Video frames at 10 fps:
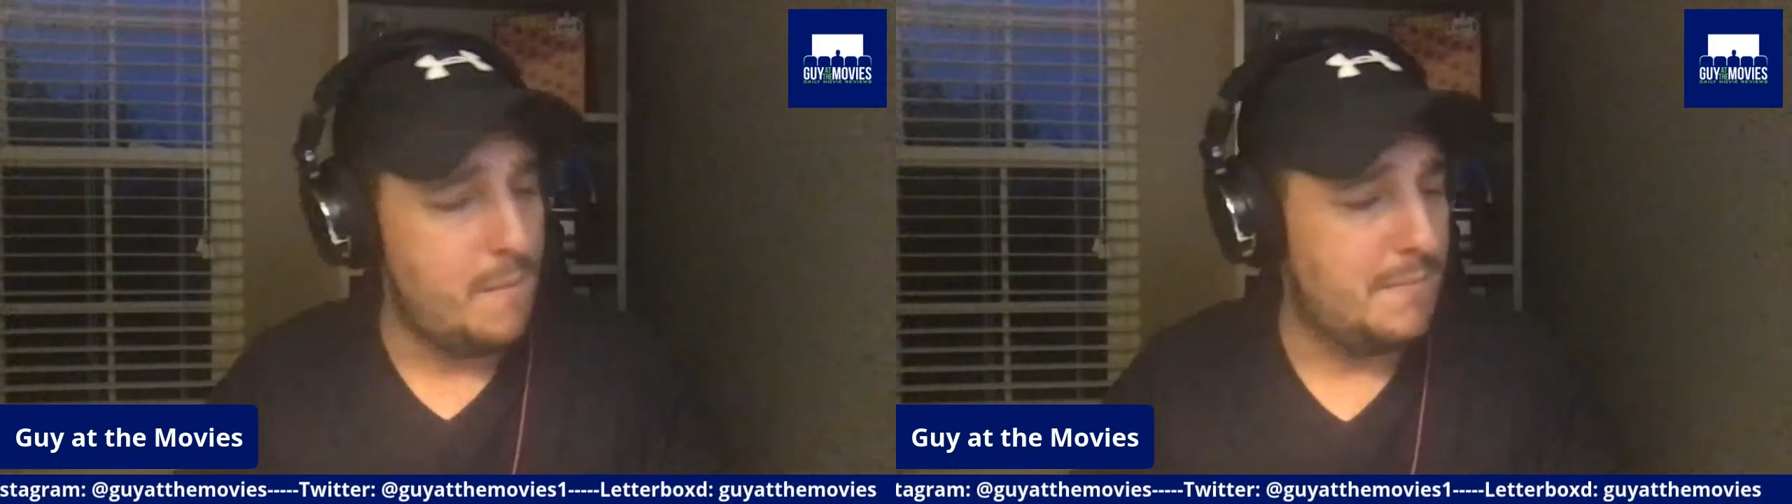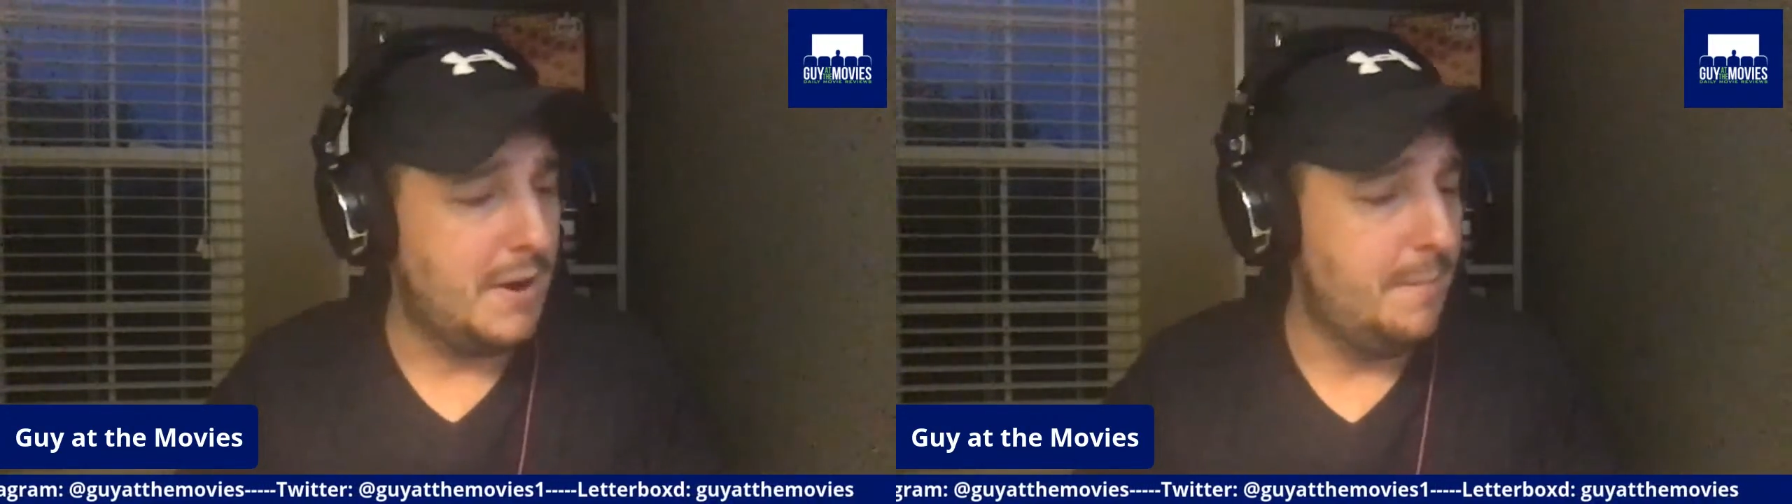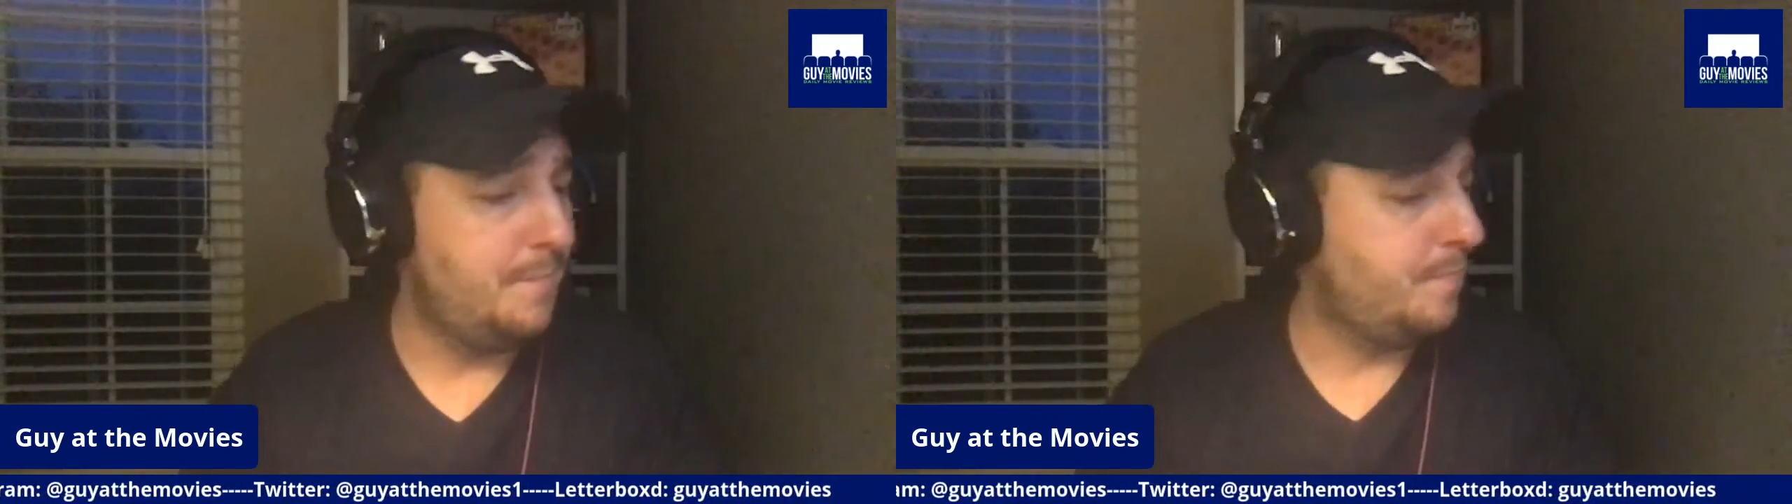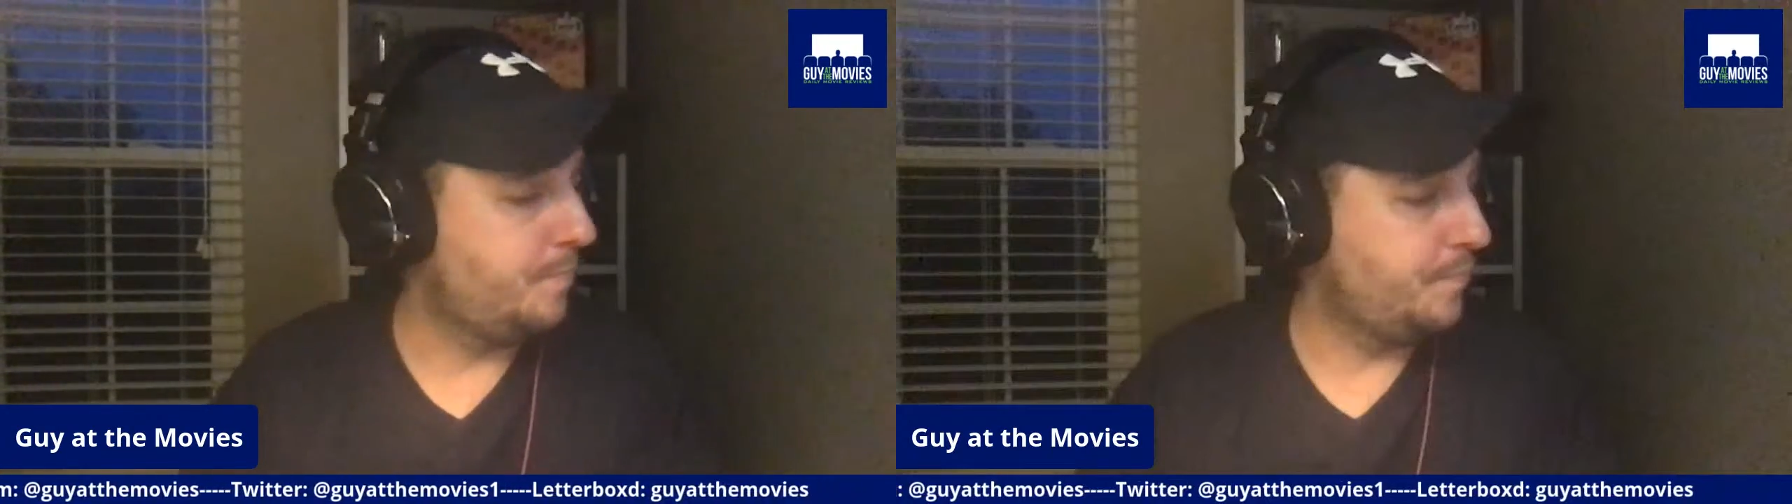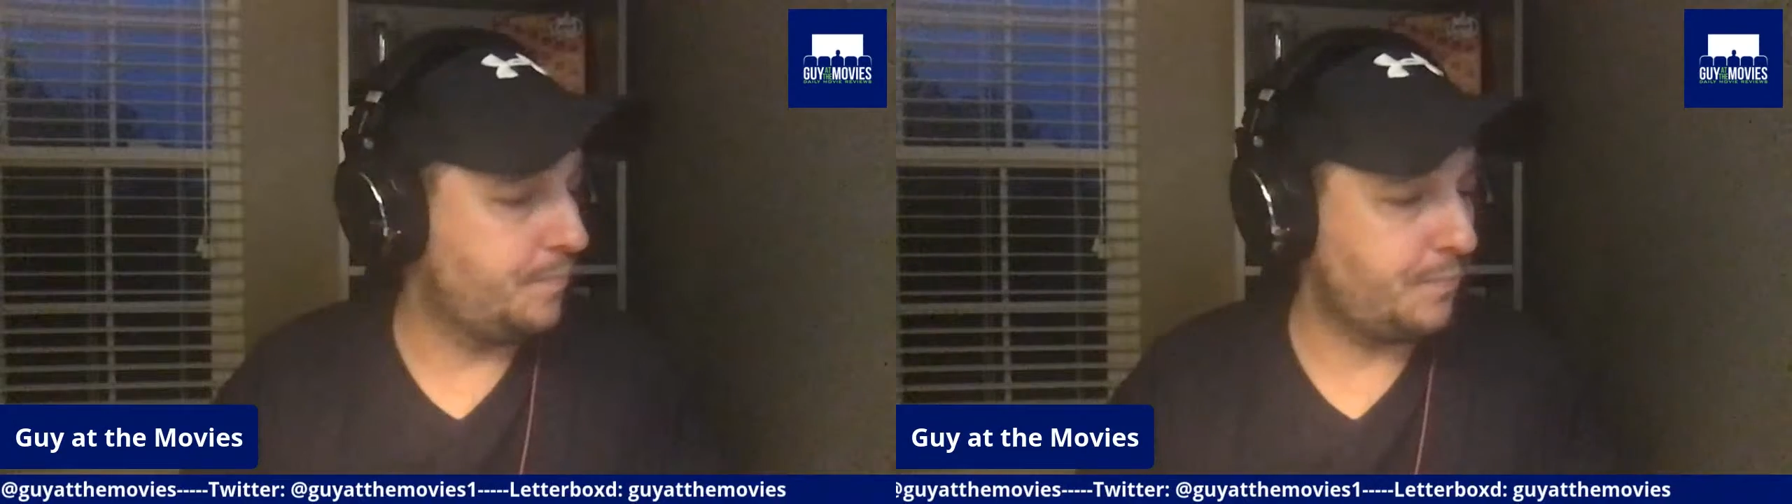But,
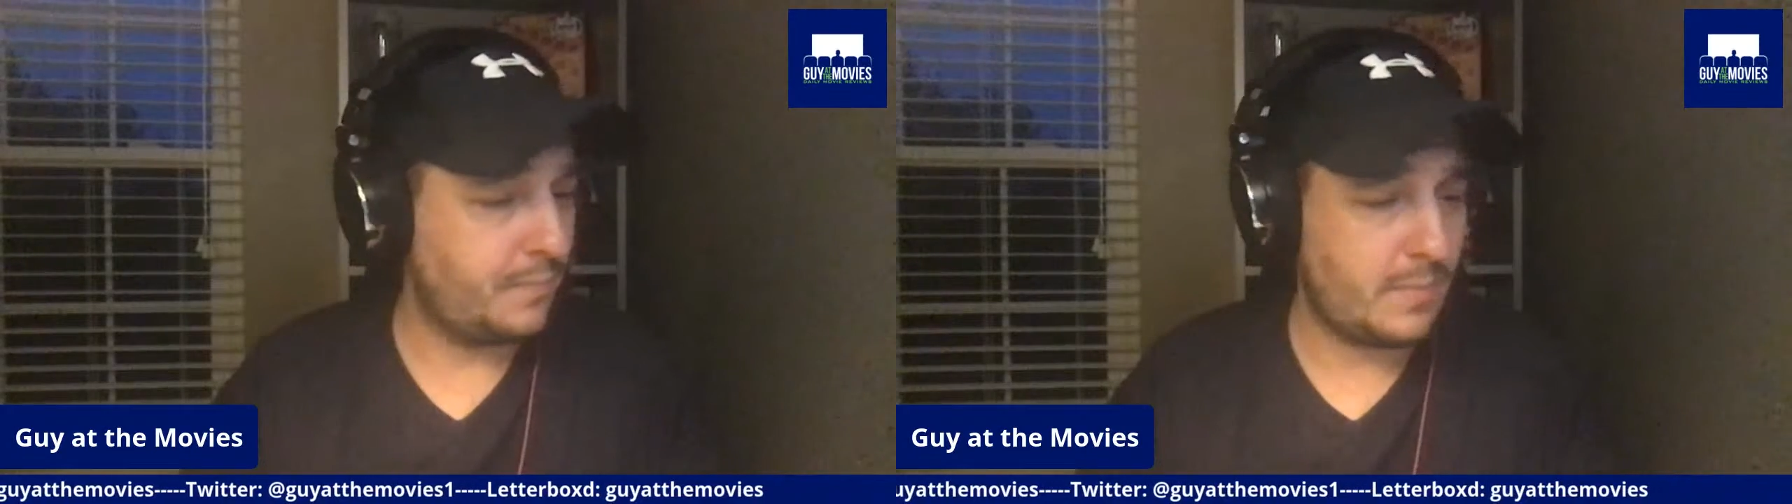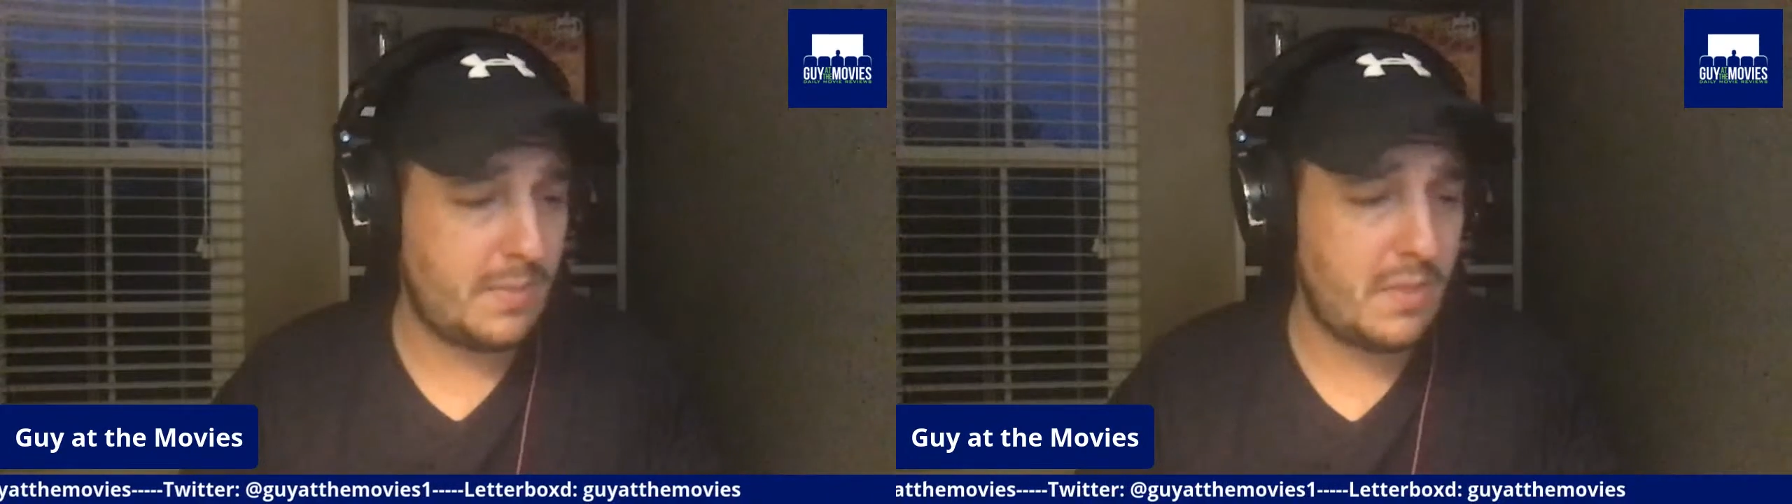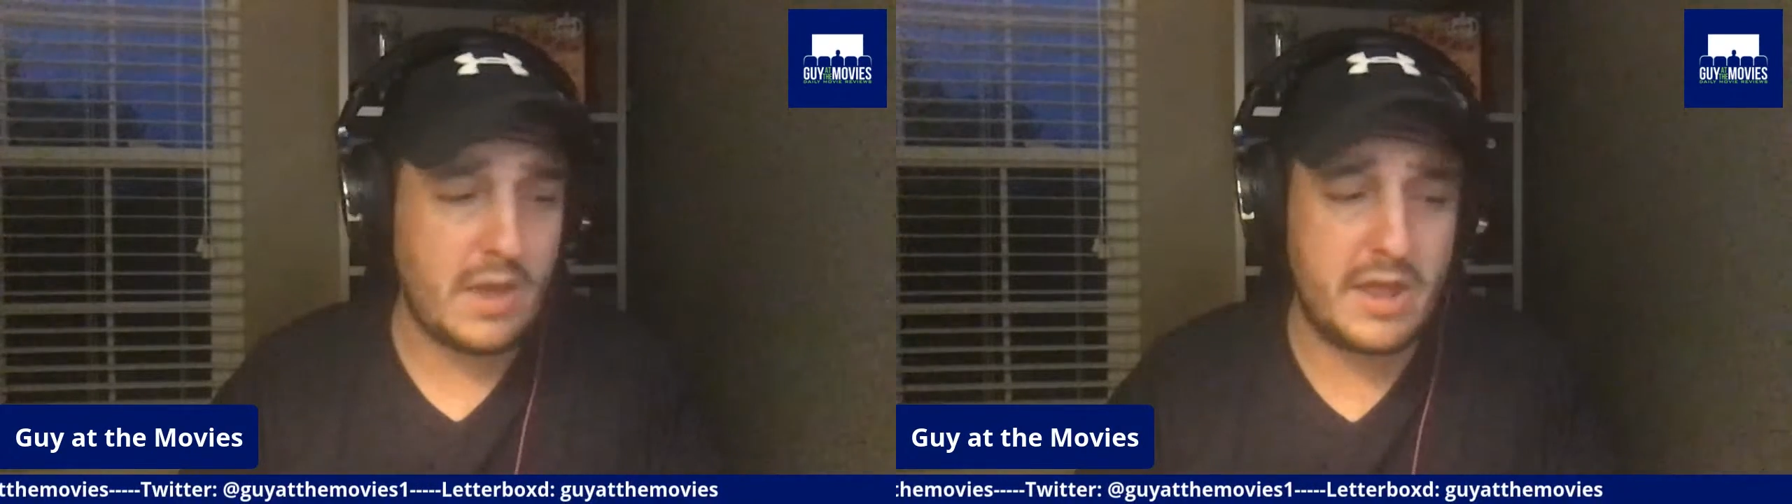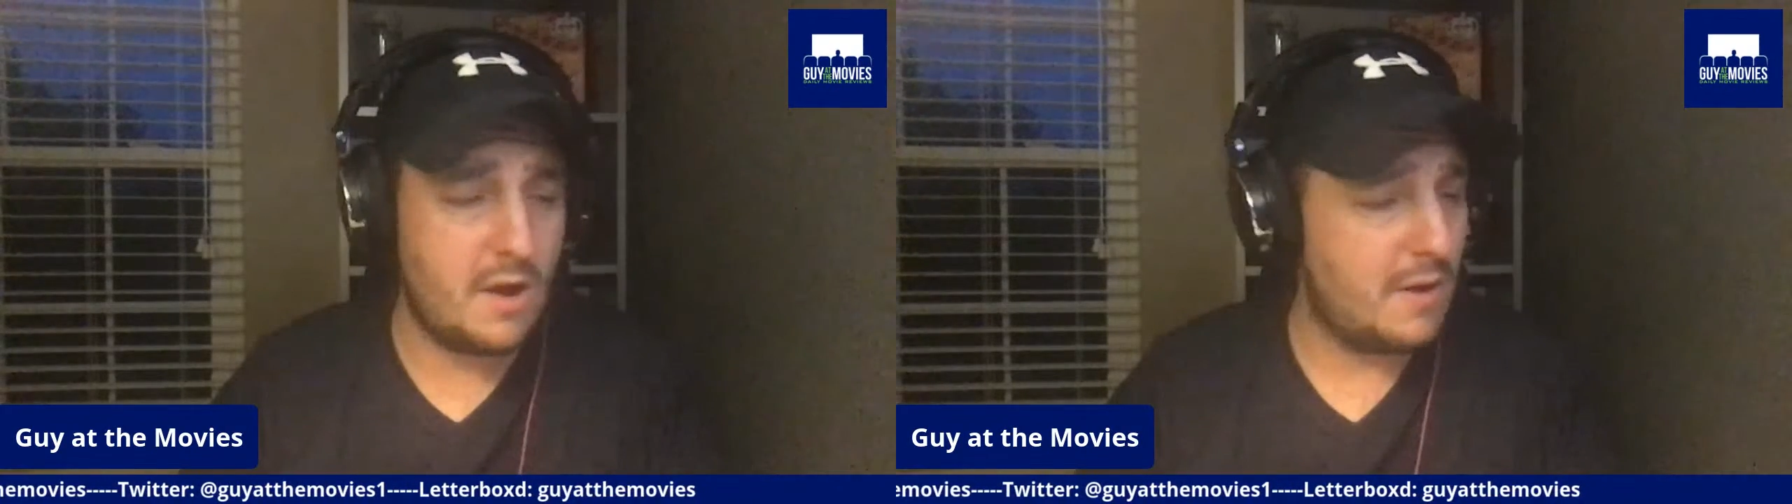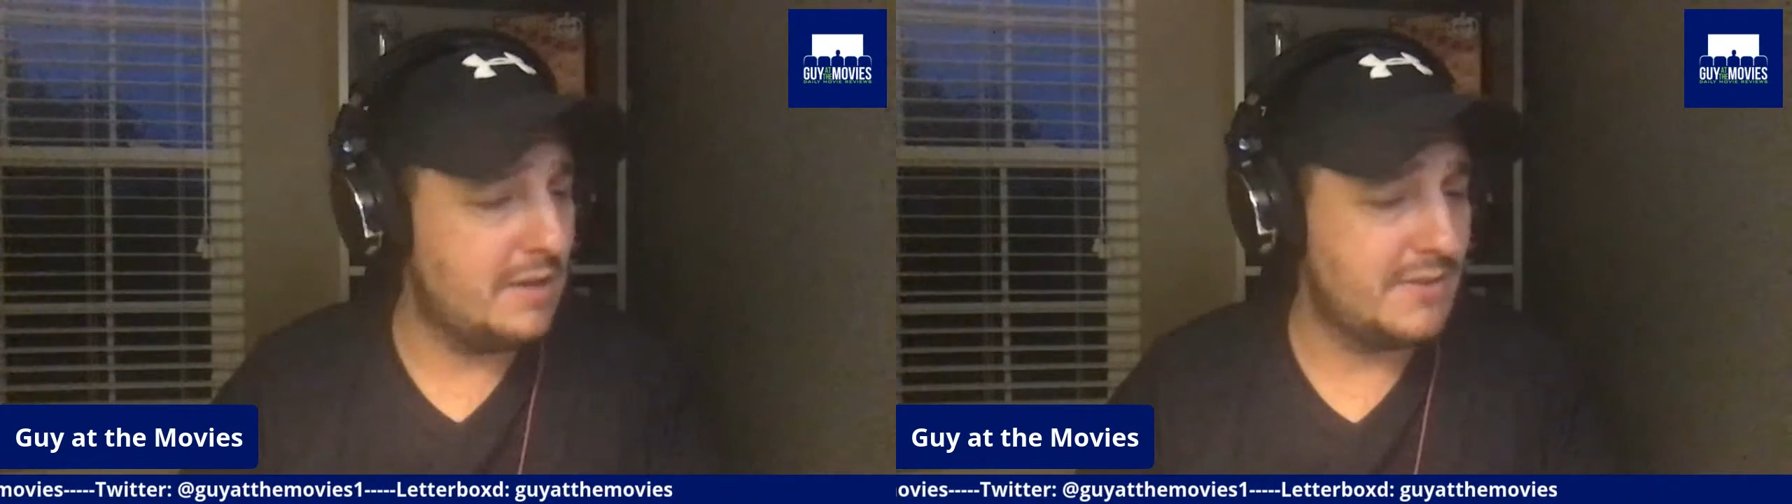
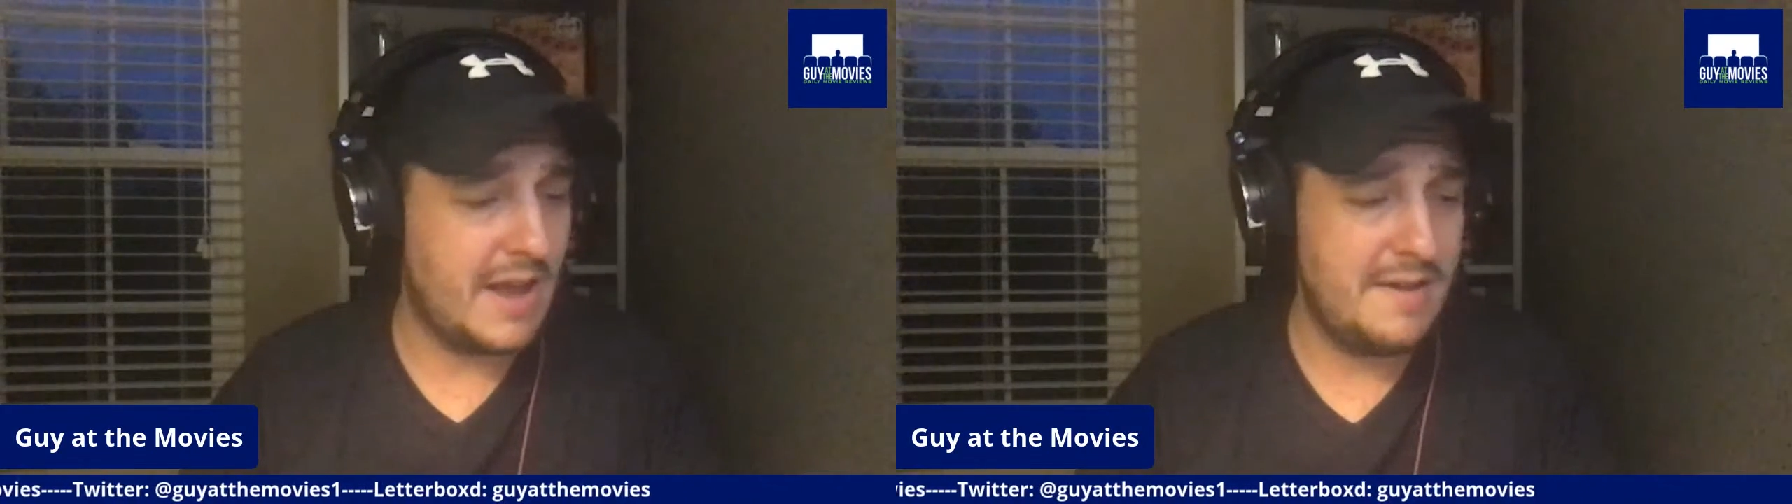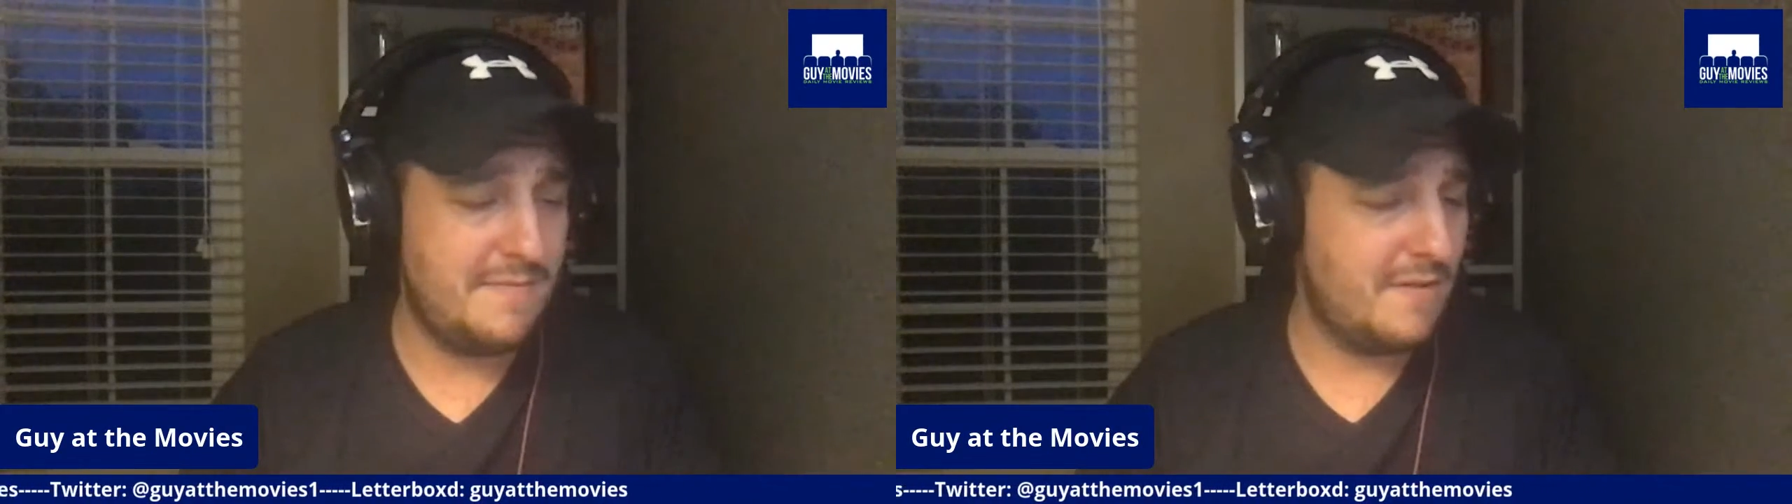aside